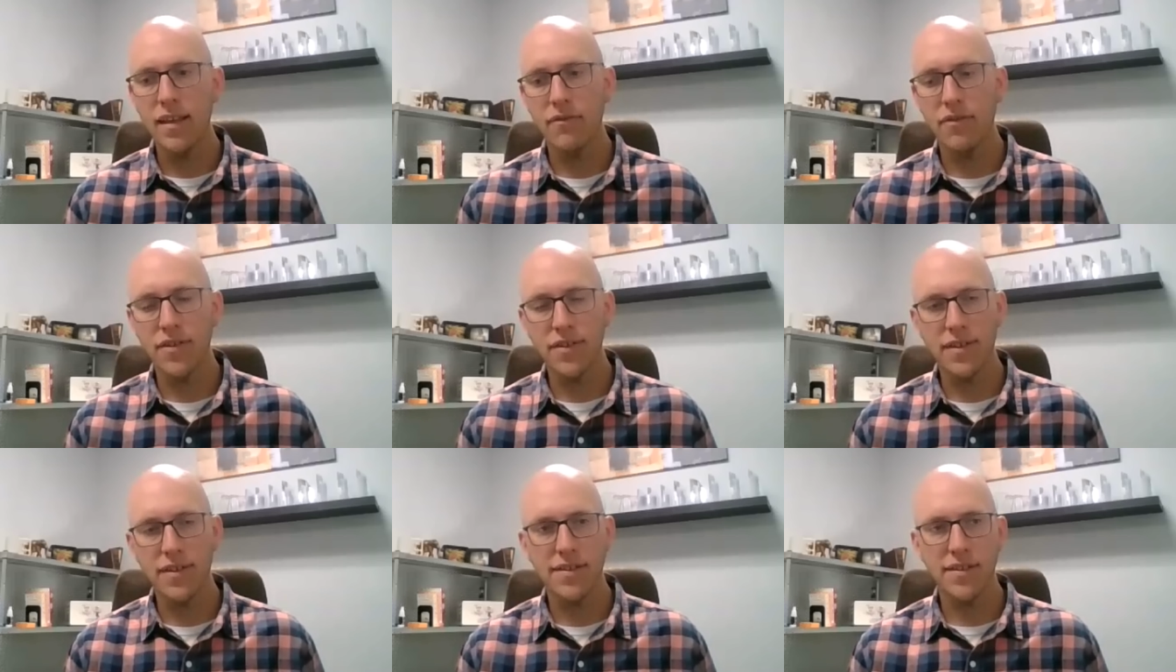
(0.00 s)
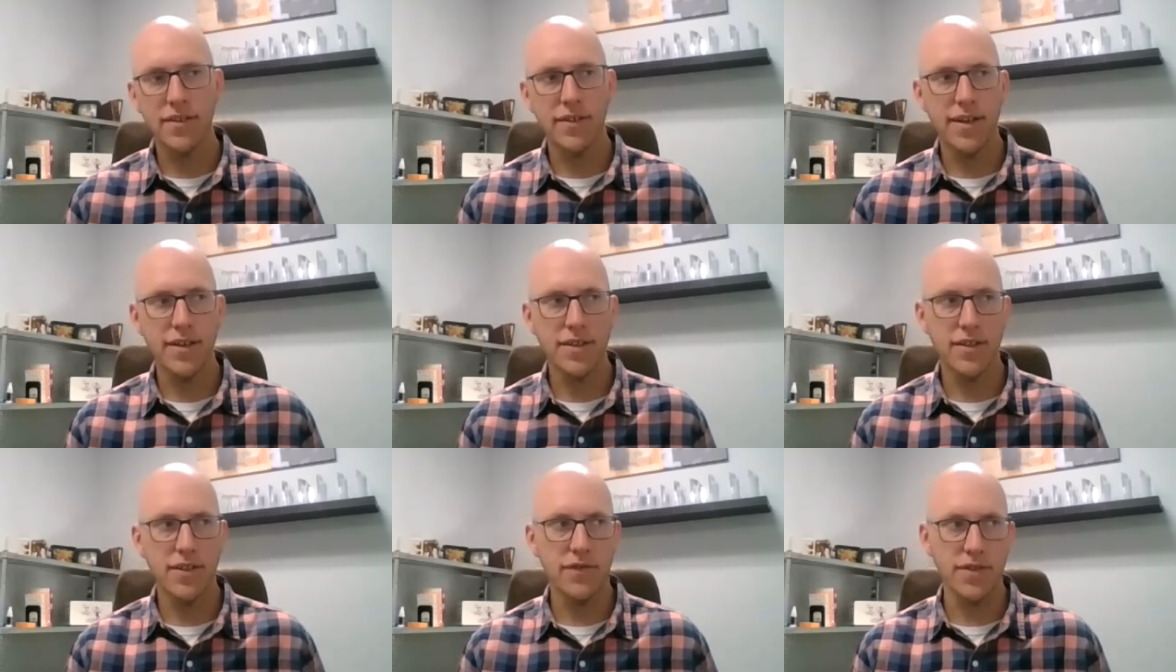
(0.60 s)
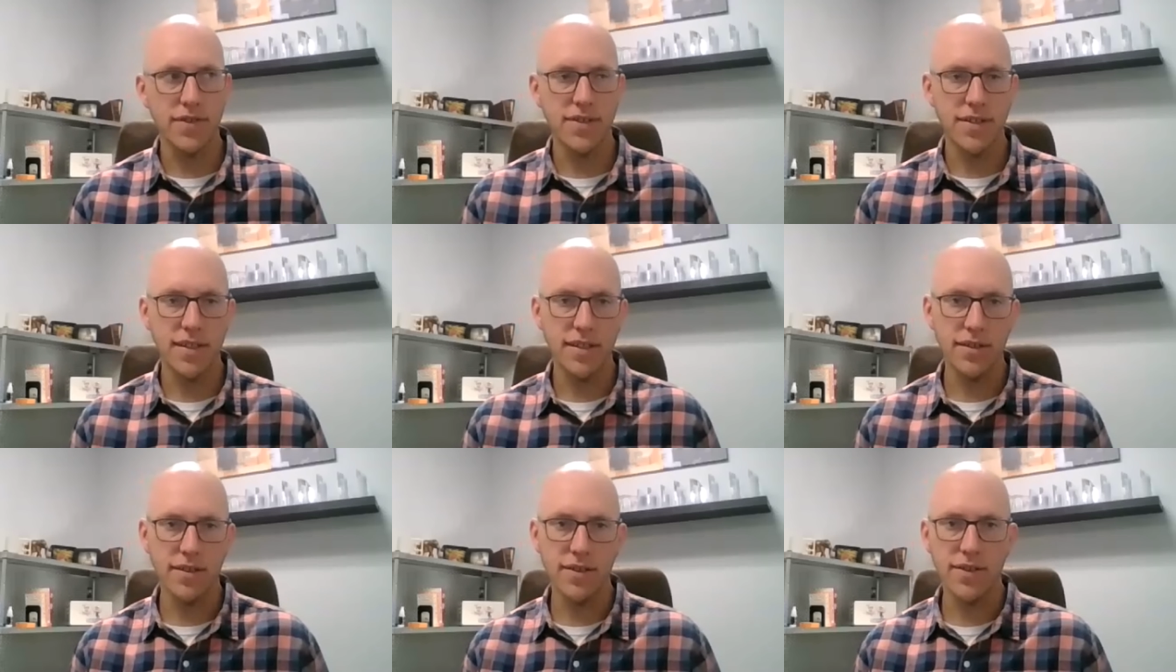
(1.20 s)
if there's considerations for
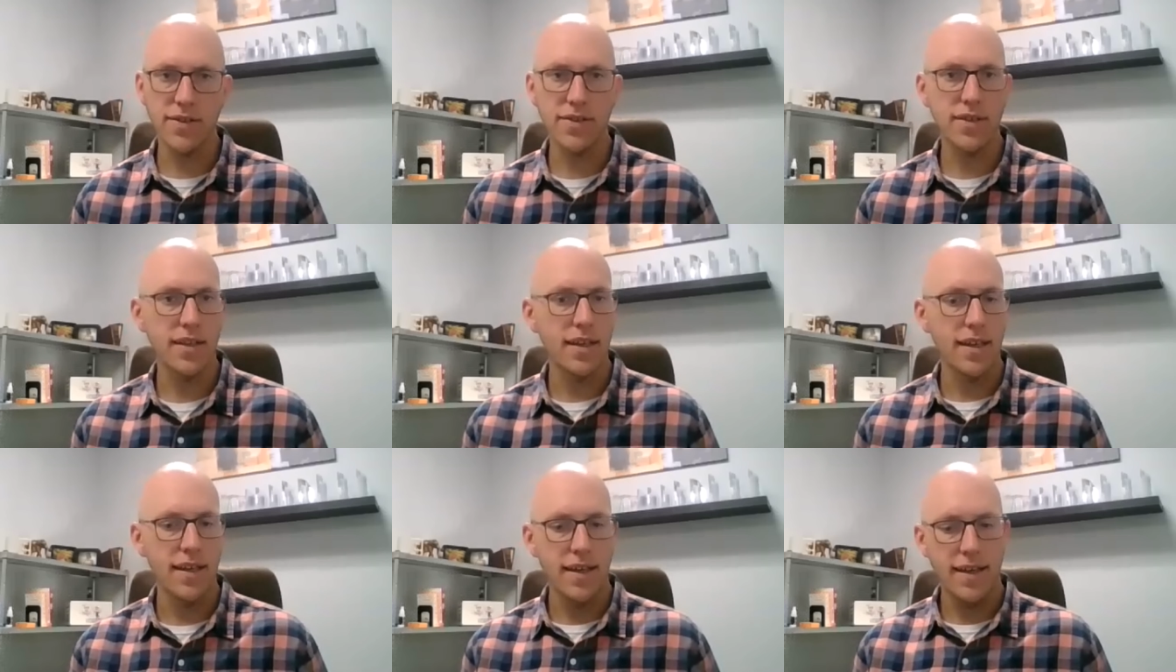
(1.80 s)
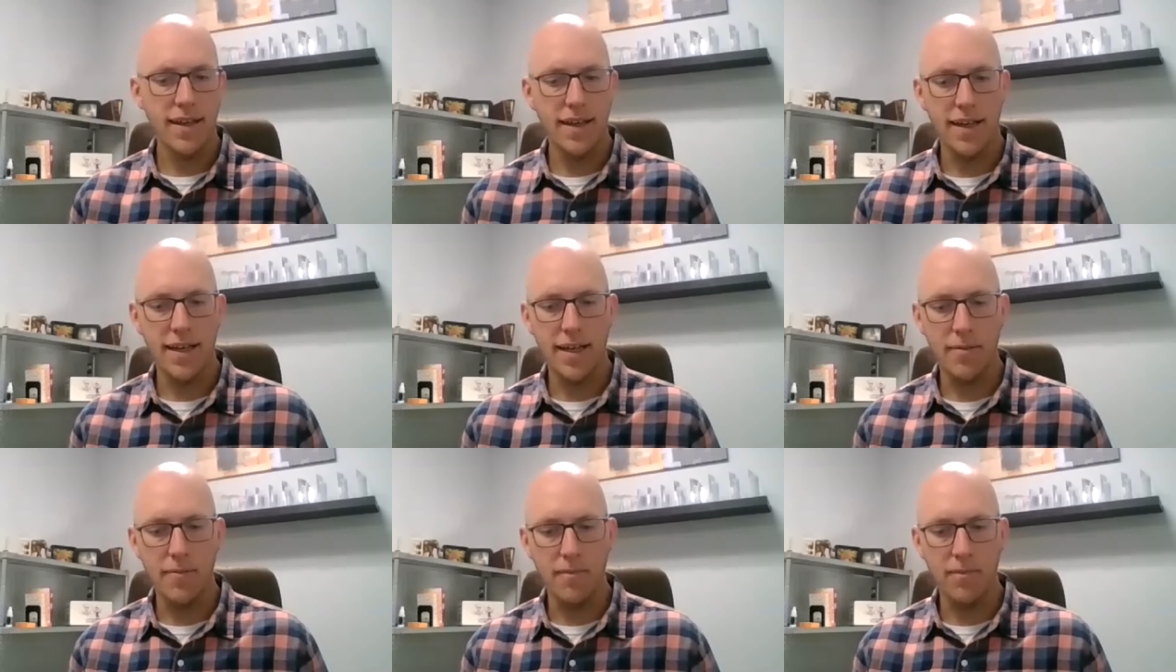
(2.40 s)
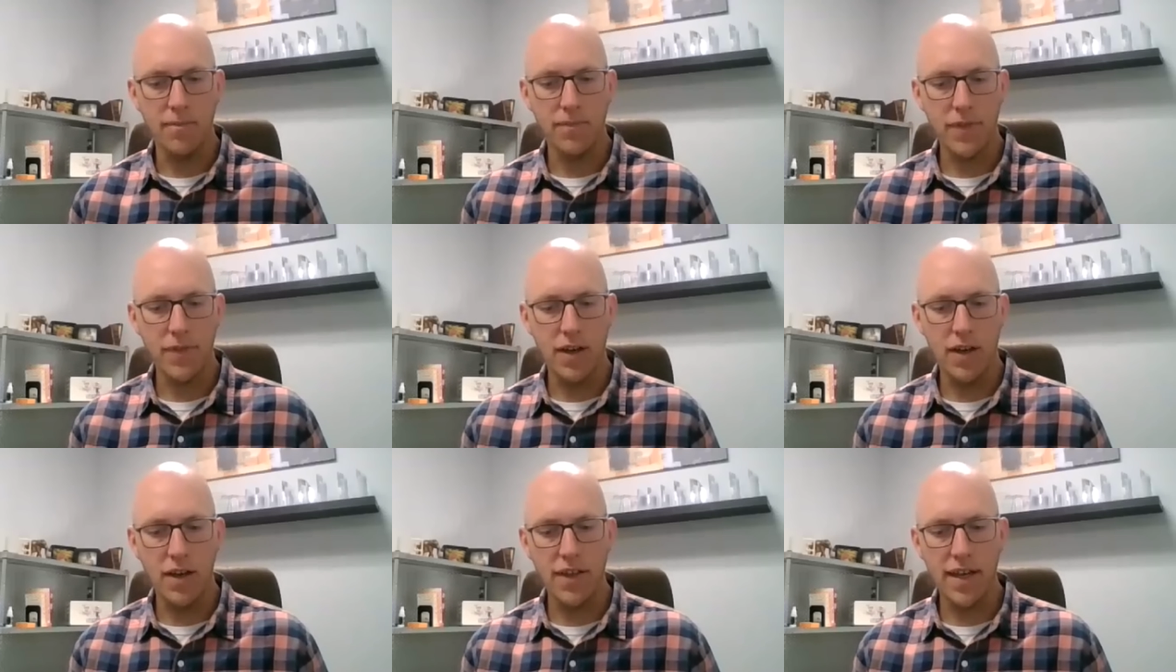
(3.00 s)
seals, um,
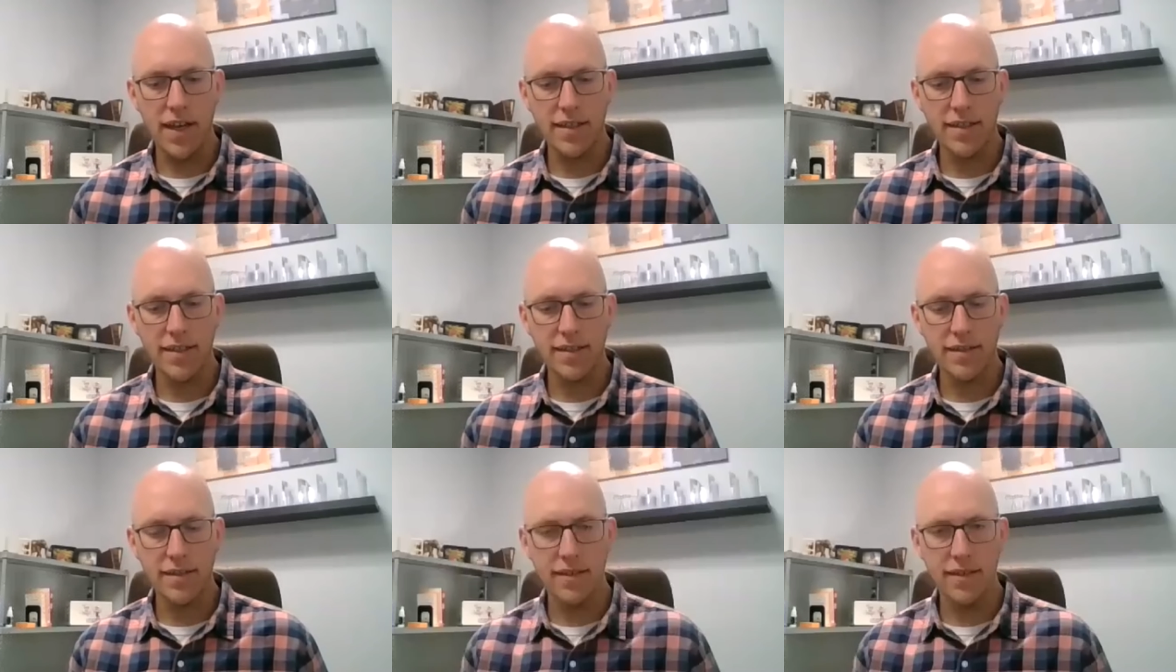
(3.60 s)
all that.